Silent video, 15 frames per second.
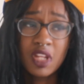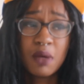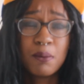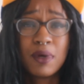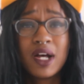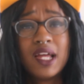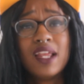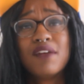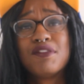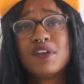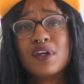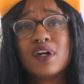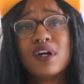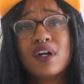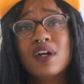But if
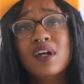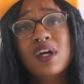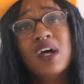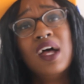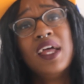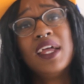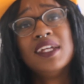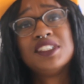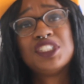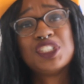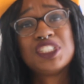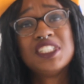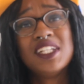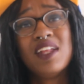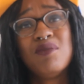you're
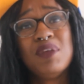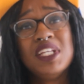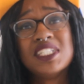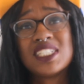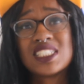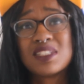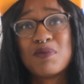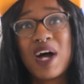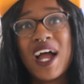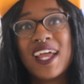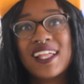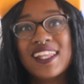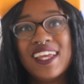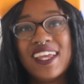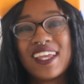interested in me
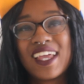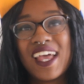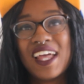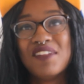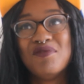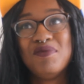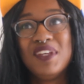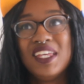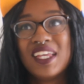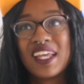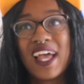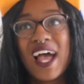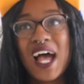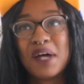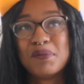smiling and being
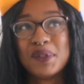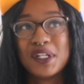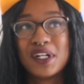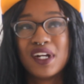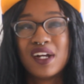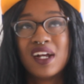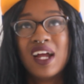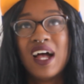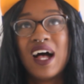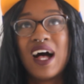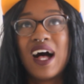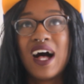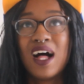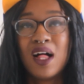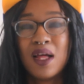happier,
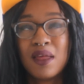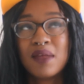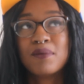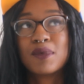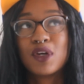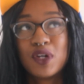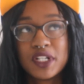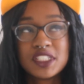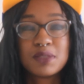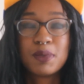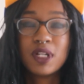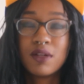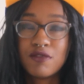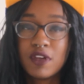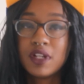I'm going to
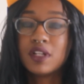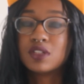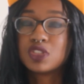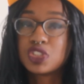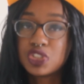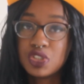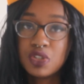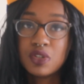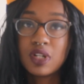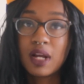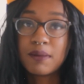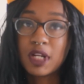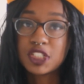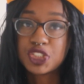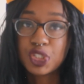put up videos soon.
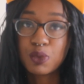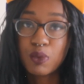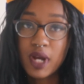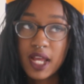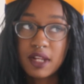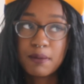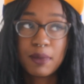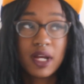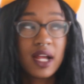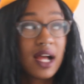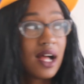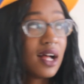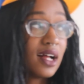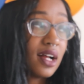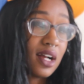I'm not sure when, but
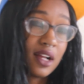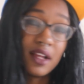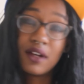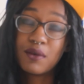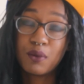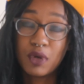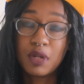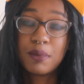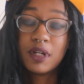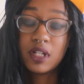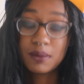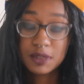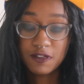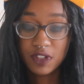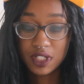I will put
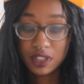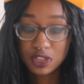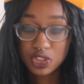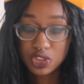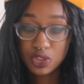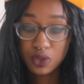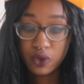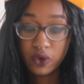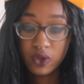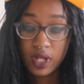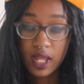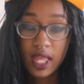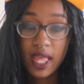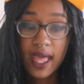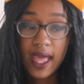up some videos soon.
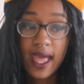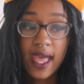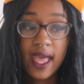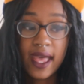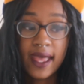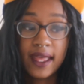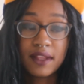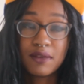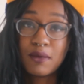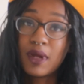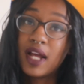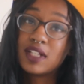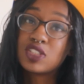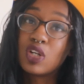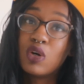And
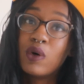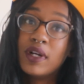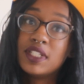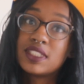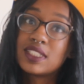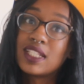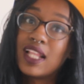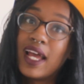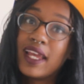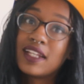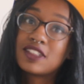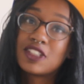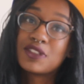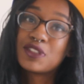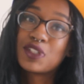as always, like,
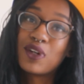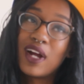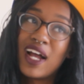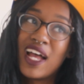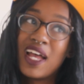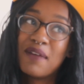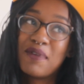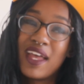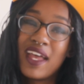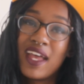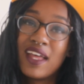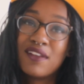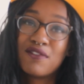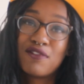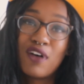subscribe,
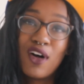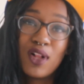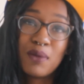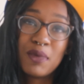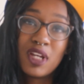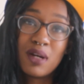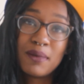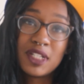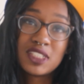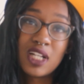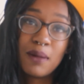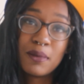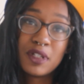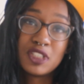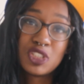and follow me on my
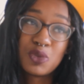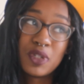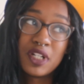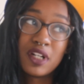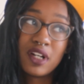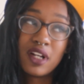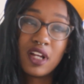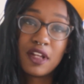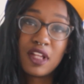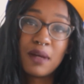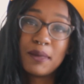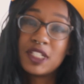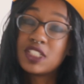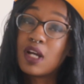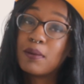Tumblr and Twitter. And
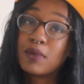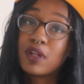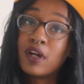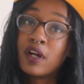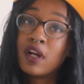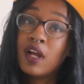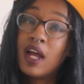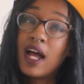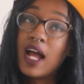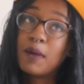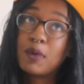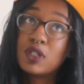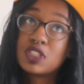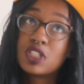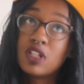on my Tumblr, I
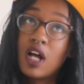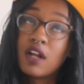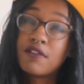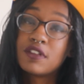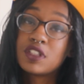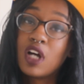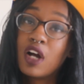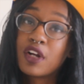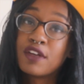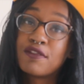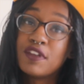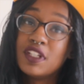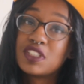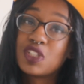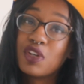post a lot of
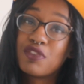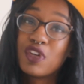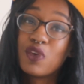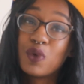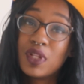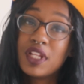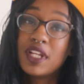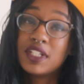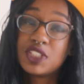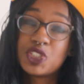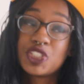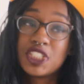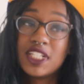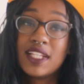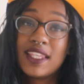photography, so if you're really
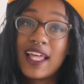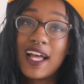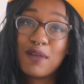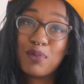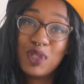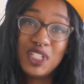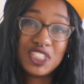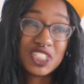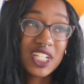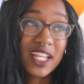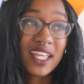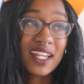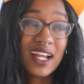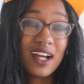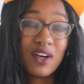interested in that, please
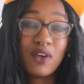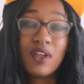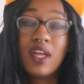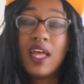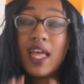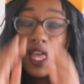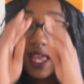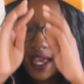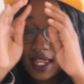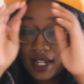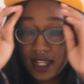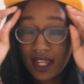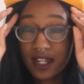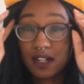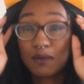check it out. And
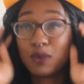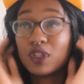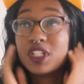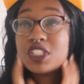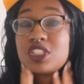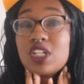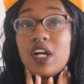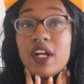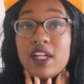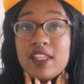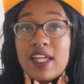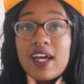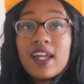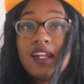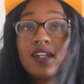again, I'm really sorry
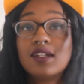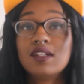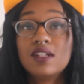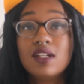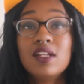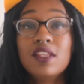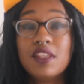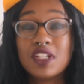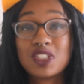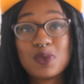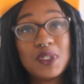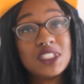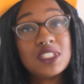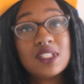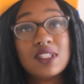that
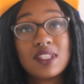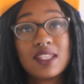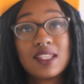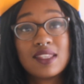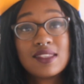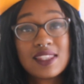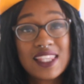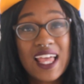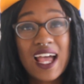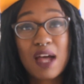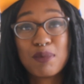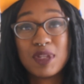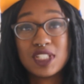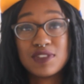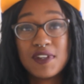this wasn't the
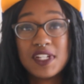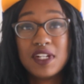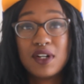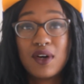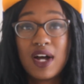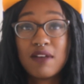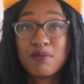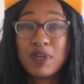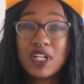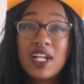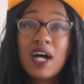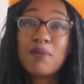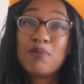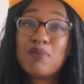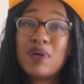happiest video I put
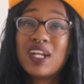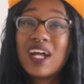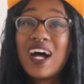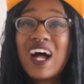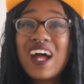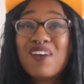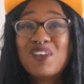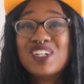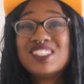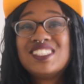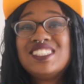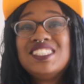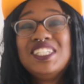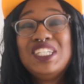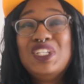up, but I will
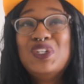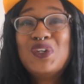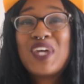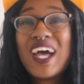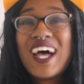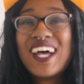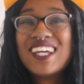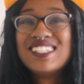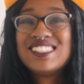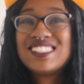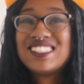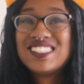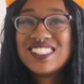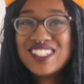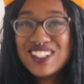see you guys
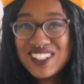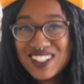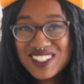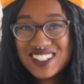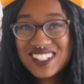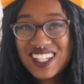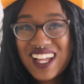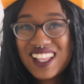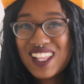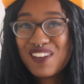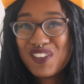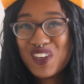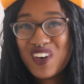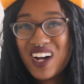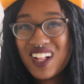soon. I
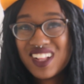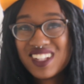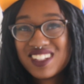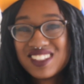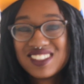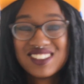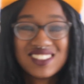love you all.